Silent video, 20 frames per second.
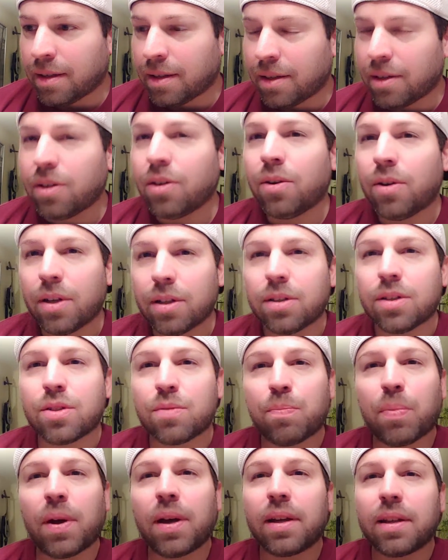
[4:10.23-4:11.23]
know what,
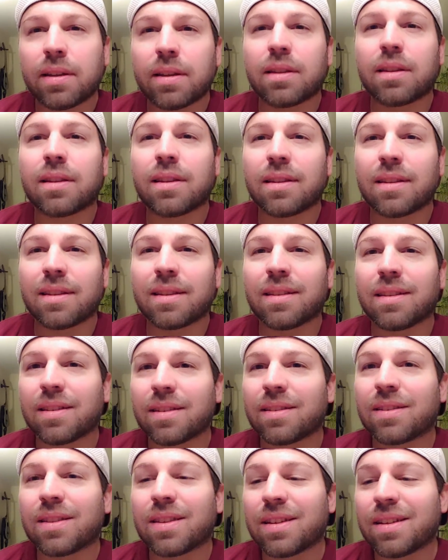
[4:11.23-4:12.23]
despite
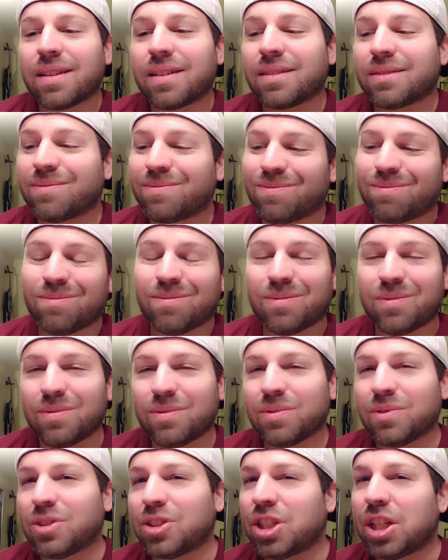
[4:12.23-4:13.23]
the
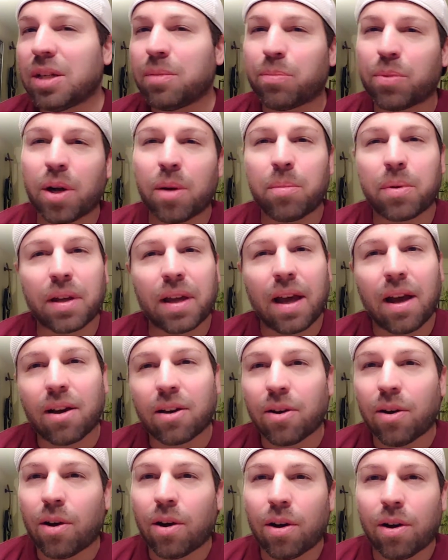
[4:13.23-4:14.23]
cheap rubbing
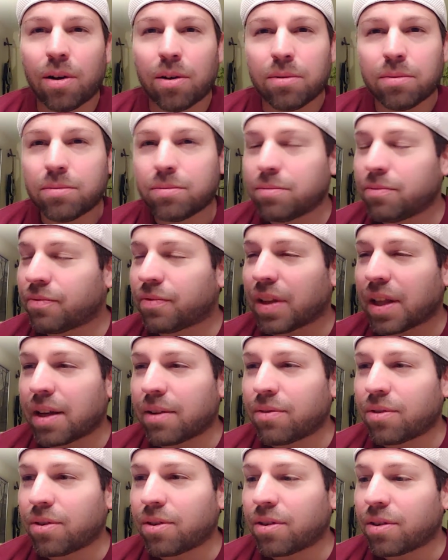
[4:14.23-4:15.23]
alcohol
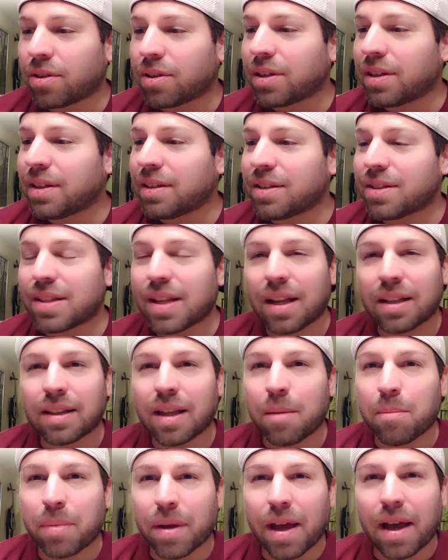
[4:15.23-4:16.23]
flavor, it's not
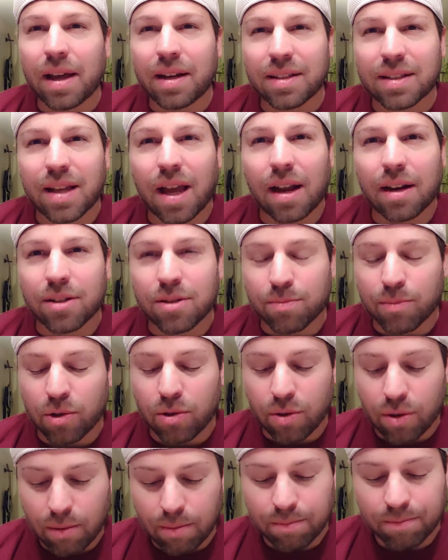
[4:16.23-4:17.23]
that bad. It's kind of
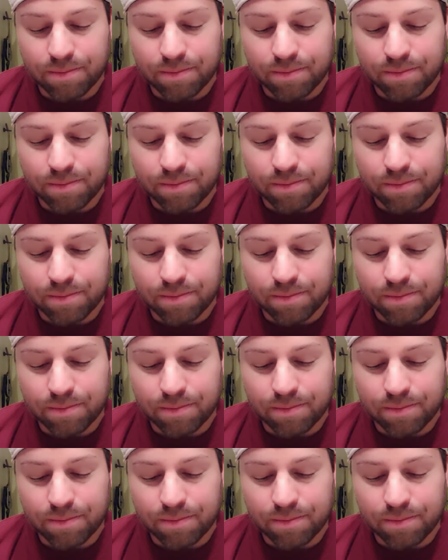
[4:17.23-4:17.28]
smooth.